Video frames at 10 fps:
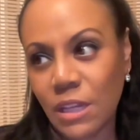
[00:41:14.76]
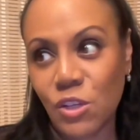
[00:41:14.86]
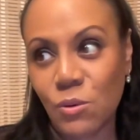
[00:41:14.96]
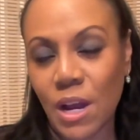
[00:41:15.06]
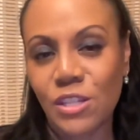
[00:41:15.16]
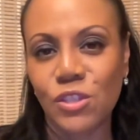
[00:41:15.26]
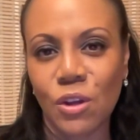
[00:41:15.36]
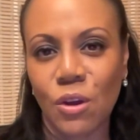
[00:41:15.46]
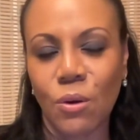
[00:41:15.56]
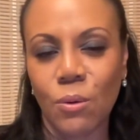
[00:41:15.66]
guys
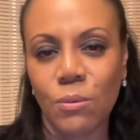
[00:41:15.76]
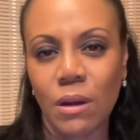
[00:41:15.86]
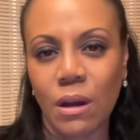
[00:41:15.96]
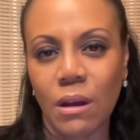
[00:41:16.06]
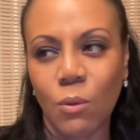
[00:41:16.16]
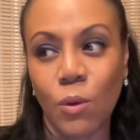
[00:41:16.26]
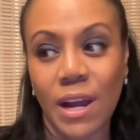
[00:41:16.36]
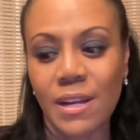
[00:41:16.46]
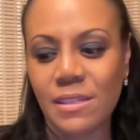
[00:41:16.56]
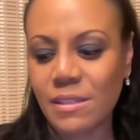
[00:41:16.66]
know what
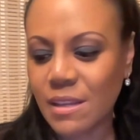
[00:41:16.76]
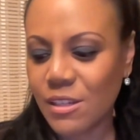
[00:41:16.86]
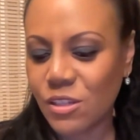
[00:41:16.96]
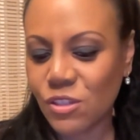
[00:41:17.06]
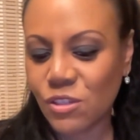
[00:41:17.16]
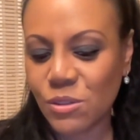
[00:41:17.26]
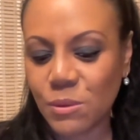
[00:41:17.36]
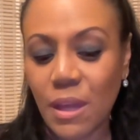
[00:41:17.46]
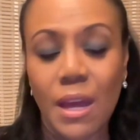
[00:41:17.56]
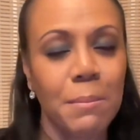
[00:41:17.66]
I decide to do.
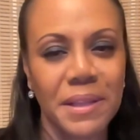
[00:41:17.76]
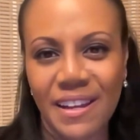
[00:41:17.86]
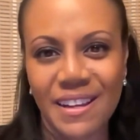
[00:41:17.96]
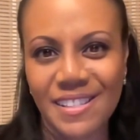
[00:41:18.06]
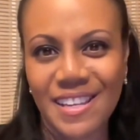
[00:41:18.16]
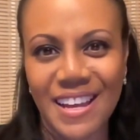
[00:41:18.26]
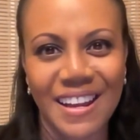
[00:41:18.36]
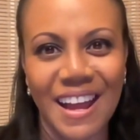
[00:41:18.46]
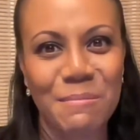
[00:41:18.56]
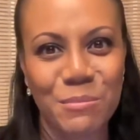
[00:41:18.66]
But like I said,
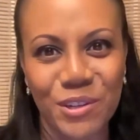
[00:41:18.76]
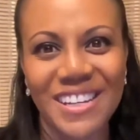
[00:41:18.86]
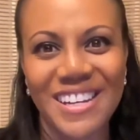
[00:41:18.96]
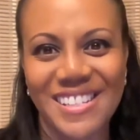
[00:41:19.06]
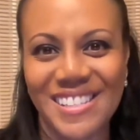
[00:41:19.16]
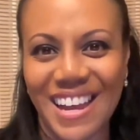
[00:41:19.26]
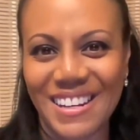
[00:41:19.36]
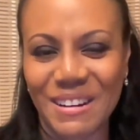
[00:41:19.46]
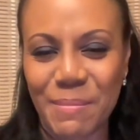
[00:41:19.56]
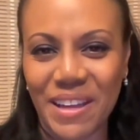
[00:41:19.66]
I'm really
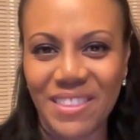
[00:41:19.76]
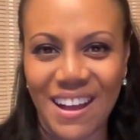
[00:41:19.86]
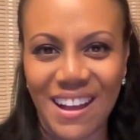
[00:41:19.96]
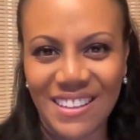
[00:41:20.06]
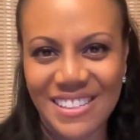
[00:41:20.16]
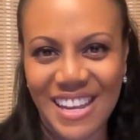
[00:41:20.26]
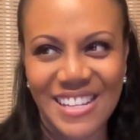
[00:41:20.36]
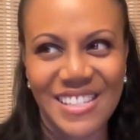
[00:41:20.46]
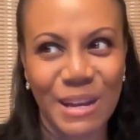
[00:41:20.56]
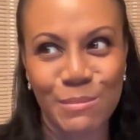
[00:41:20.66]
excited about the
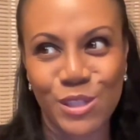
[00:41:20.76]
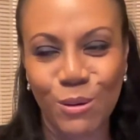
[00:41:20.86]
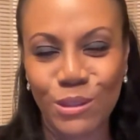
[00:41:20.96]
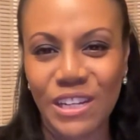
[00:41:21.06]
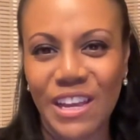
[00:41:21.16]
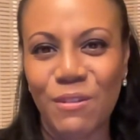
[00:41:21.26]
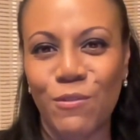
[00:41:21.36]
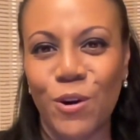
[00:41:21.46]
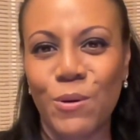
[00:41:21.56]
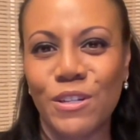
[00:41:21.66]
holidays. I'm so looking
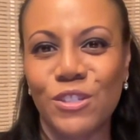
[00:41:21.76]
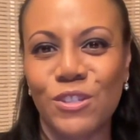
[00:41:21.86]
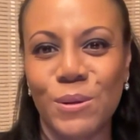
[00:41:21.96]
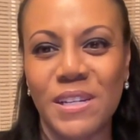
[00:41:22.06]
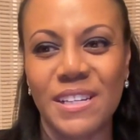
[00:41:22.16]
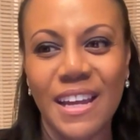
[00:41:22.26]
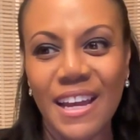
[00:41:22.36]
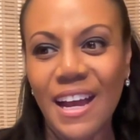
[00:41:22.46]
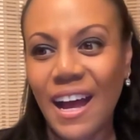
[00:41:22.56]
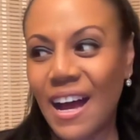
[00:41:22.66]
forward to it.
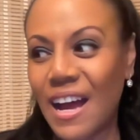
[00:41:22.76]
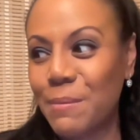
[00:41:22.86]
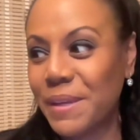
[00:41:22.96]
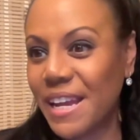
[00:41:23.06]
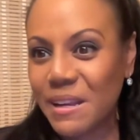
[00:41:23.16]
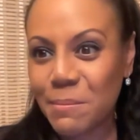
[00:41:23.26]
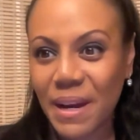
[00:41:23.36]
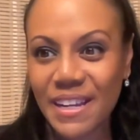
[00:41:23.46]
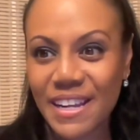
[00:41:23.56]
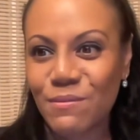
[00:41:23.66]
I'm getting
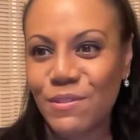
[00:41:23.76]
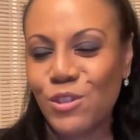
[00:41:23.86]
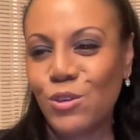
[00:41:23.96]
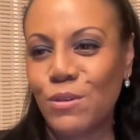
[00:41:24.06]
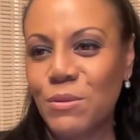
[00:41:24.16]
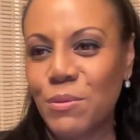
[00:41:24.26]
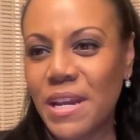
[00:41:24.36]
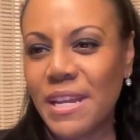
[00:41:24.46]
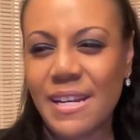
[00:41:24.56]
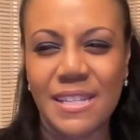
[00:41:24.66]
my inventory
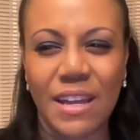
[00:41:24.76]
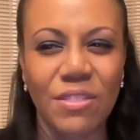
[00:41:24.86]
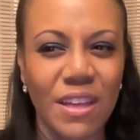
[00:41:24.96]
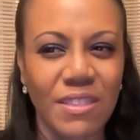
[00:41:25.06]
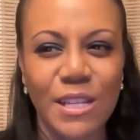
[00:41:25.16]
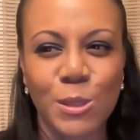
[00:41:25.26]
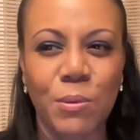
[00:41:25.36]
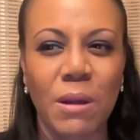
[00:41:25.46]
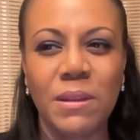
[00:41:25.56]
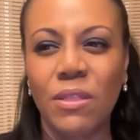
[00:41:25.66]
ready because I think that's
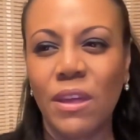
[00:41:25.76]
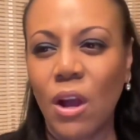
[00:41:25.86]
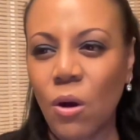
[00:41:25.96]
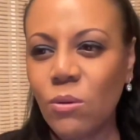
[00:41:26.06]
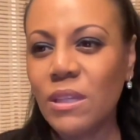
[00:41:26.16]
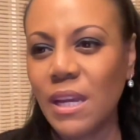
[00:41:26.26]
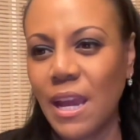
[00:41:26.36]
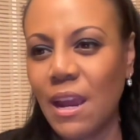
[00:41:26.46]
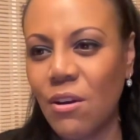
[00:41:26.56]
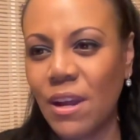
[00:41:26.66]
probably the only
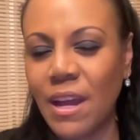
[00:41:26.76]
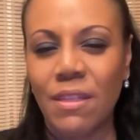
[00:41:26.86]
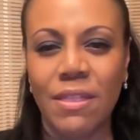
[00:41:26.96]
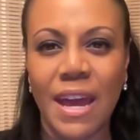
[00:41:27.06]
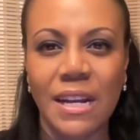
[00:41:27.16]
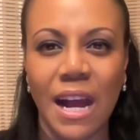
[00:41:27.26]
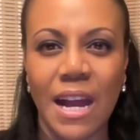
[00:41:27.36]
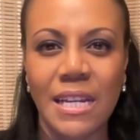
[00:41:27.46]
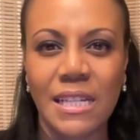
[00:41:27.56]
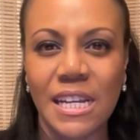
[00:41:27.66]
area that
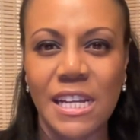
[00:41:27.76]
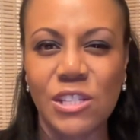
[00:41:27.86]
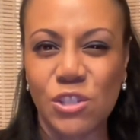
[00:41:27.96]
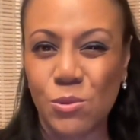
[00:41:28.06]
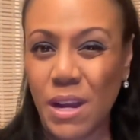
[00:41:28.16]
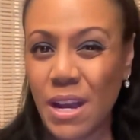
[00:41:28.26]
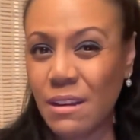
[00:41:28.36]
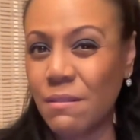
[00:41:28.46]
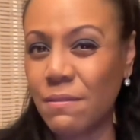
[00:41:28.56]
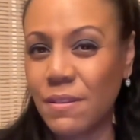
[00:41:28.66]
I need to kind of